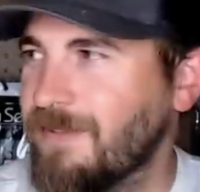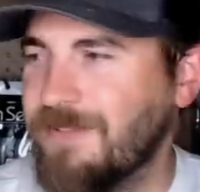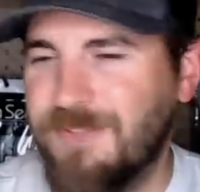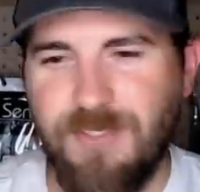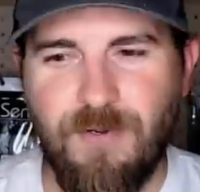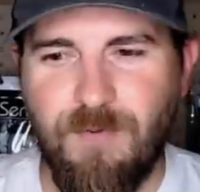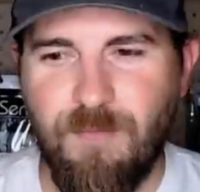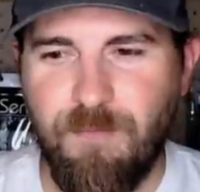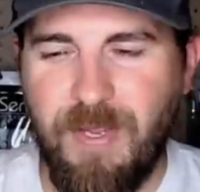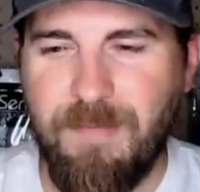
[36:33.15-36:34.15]
So
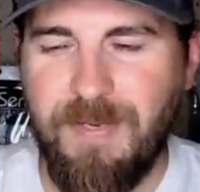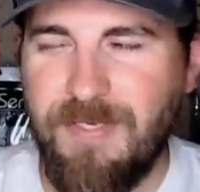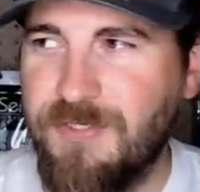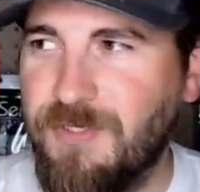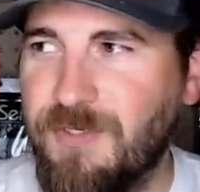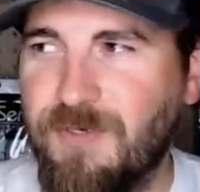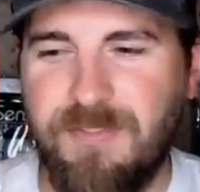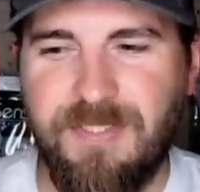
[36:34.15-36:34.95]
Baitman Jr.